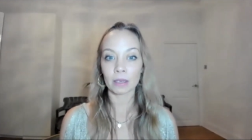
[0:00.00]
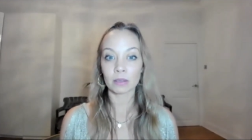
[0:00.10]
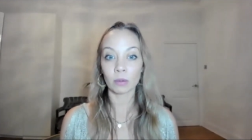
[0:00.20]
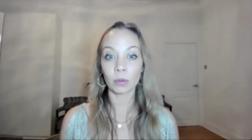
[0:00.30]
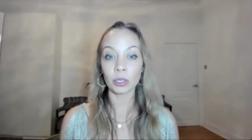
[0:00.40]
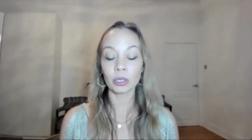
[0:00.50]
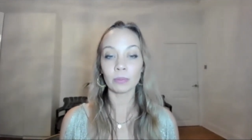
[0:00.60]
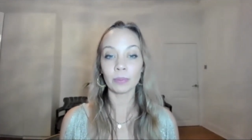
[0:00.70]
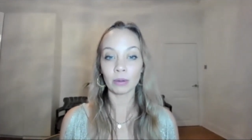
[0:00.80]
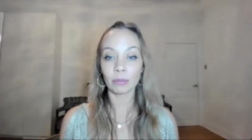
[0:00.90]
So I want you to
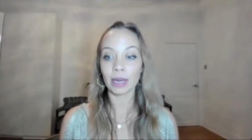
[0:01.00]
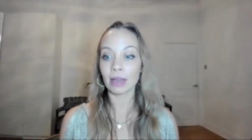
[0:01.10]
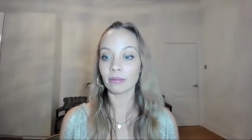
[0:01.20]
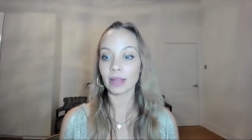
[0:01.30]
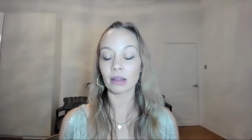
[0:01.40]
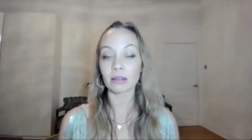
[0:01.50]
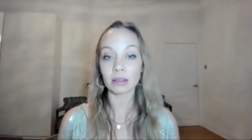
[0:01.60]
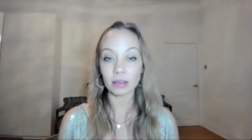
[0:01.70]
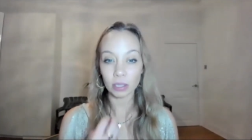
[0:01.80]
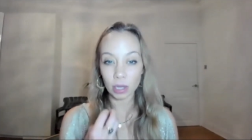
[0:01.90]
be aware of that,
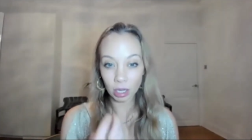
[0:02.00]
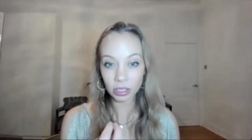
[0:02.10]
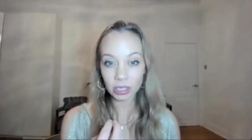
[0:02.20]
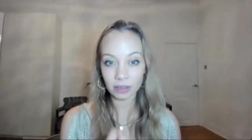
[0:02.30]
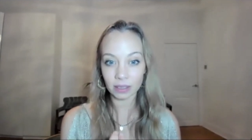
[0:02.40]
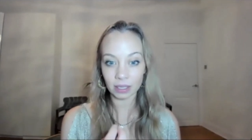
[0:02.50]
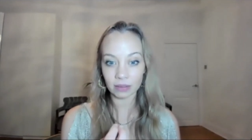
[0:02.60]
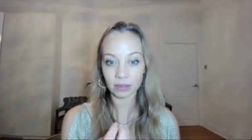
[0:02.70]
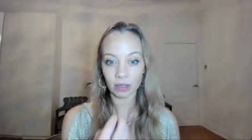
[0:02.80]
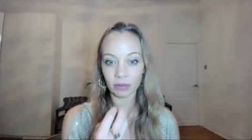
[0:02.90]
the
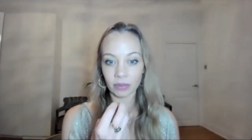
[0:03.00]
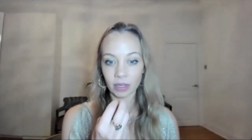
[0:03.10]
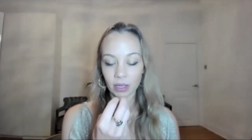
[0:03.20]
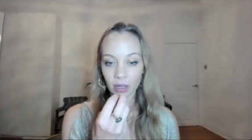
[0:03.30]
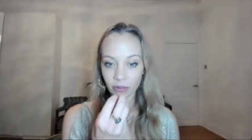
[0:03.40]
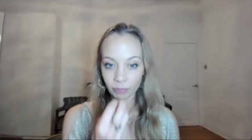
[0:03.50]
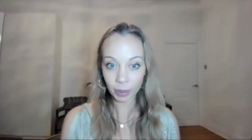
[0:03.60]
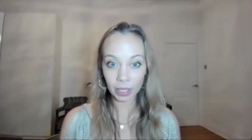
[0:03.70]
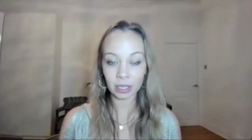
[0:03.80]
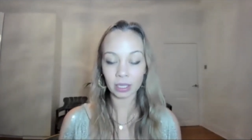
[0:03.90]
consciousness of
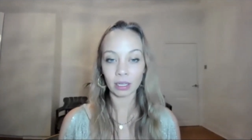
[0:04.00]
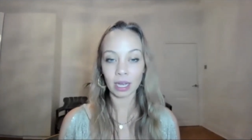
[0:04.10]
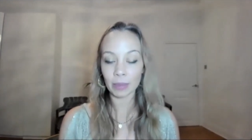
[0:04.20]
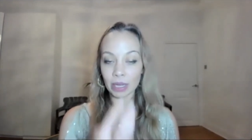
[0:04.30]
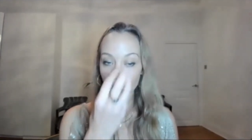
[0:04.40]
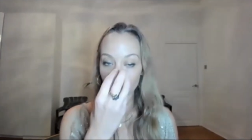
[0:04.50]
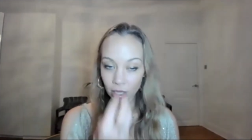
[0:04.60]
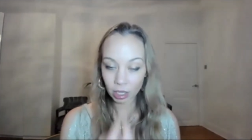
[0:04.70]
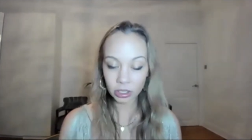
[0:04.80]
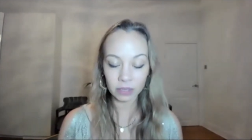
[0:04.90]
being in alignment, and the
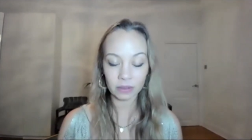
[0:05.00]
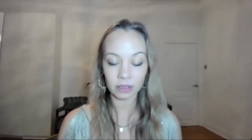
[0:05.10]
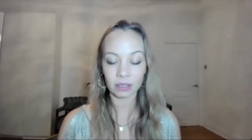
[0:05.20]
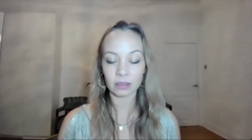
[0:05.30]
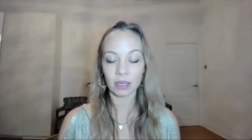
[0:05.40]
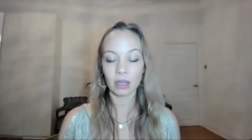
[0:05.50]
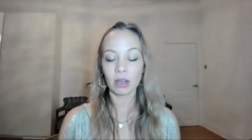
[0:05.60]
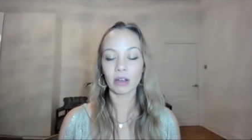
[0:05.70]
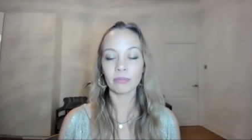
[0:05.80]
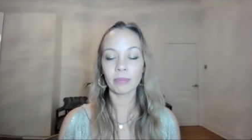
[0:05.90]
consciousness
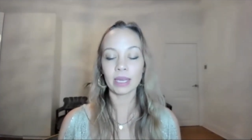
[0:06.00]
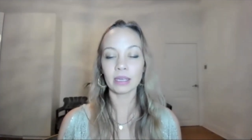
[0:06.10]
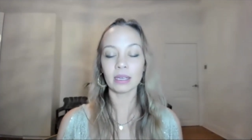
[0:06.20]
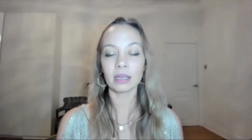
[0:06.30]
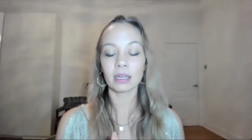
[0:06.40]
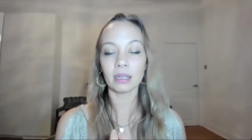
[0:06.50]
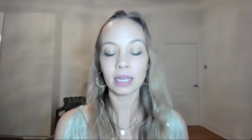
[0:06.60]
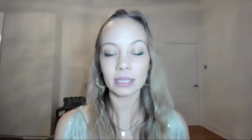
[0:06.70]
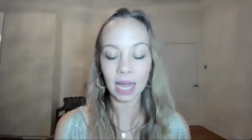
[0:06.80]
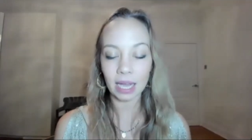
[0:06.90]
of making
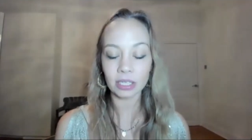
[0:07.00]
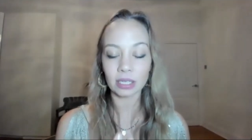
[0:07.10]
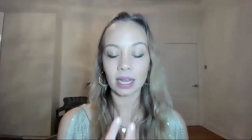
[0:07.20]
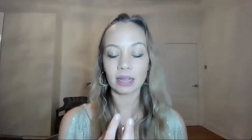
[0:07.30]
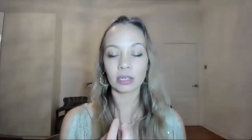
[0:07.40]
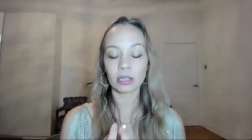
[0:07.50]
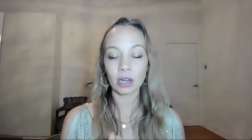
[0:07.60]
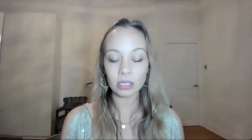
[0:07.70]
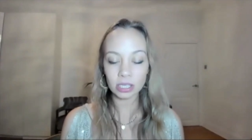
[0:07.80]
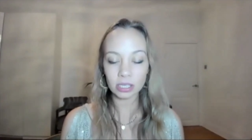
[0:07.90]
aligned action, and the
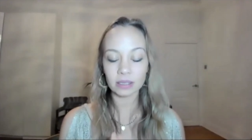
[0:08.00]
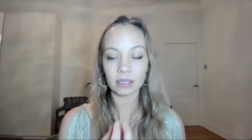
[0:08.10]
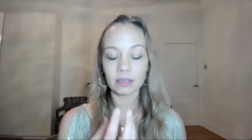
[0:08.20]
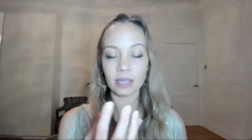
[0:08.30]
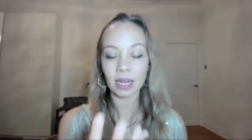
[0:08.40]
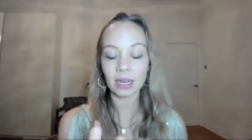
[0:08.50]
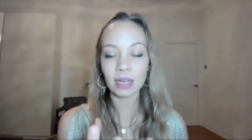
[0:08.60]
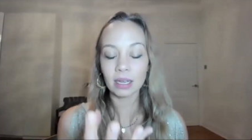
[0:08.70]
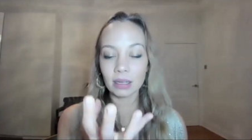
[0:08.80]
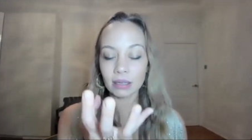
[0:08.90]
consciousness that
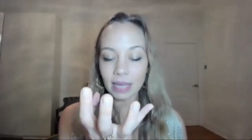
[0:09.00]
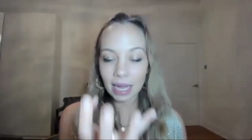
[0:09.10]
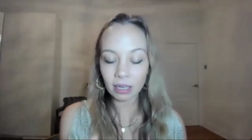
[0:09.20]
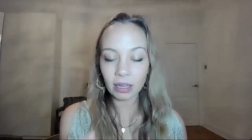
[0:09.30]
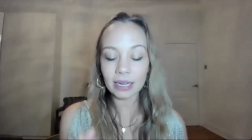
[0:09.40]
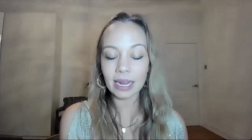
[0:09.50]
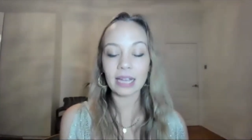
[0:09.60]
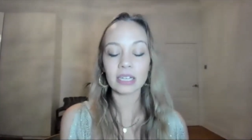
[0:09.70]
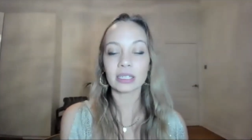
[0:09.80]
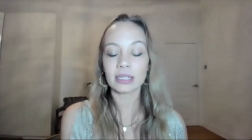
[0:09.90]
that aligned
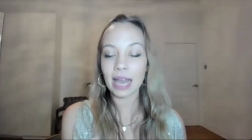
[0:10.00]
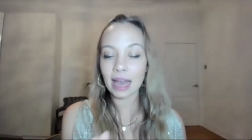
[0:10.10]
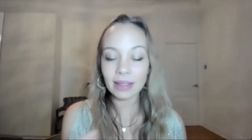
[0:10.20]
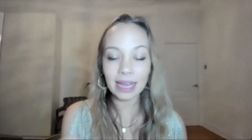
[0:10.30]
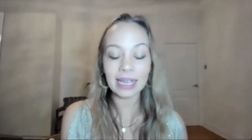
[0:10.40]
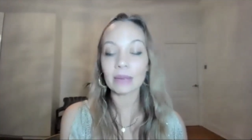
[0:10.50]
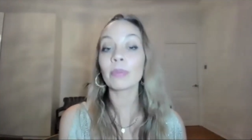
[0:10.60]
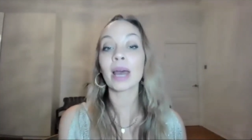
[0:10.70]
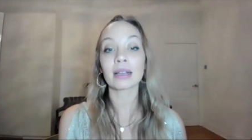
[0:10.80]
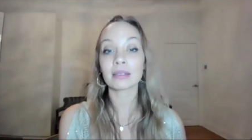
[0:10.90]
action, how that
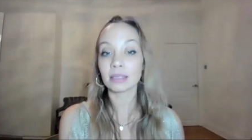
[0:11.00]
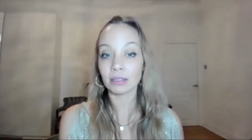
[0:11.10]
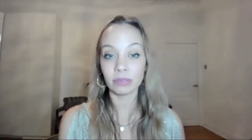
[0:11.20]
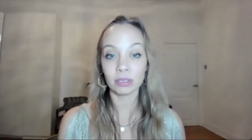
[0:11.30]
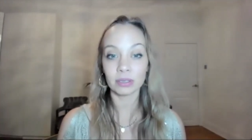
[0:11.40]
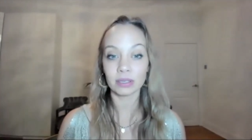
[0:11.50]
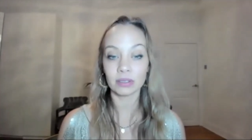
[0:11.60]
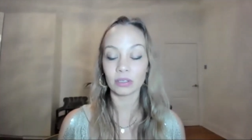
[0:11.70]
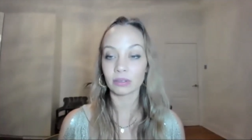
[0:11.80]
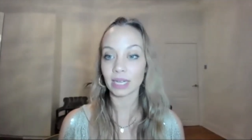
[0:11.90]
impacts and
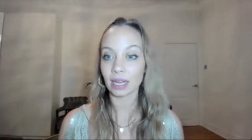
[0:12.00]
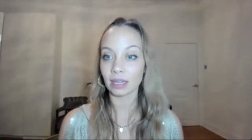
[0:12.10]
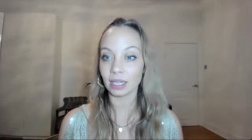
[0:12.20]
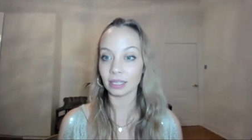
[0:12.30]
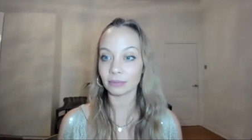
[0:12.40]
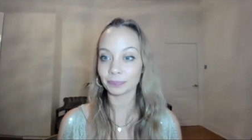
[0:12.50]
influences your reality.